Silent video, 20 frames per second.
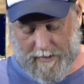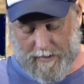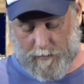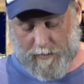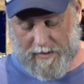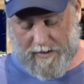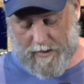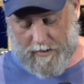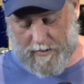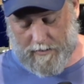
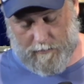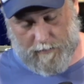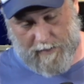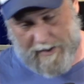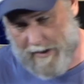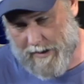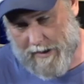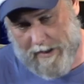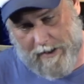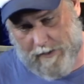Where you,
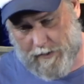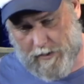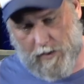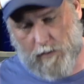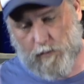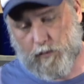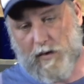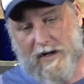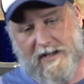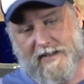where uh,
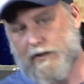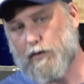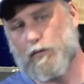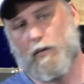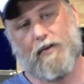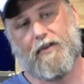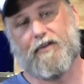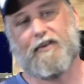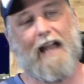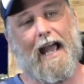you wrestle
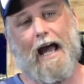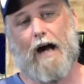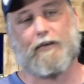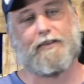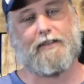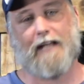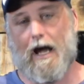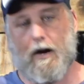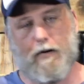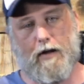with
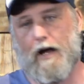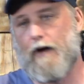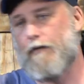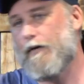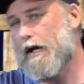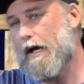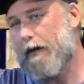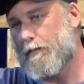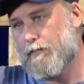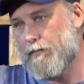doubt. Our, our,
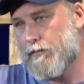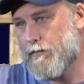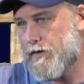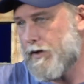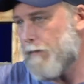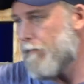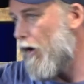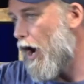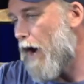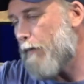our,
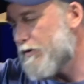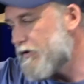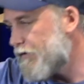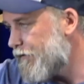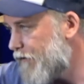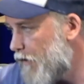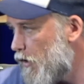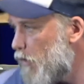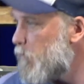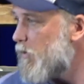the Bible's
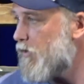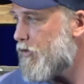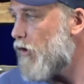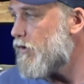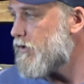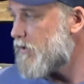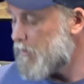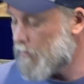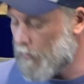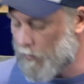filled with
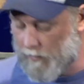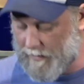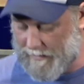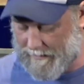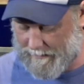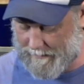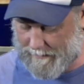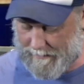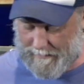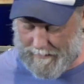those
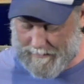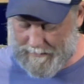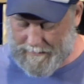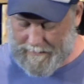stories.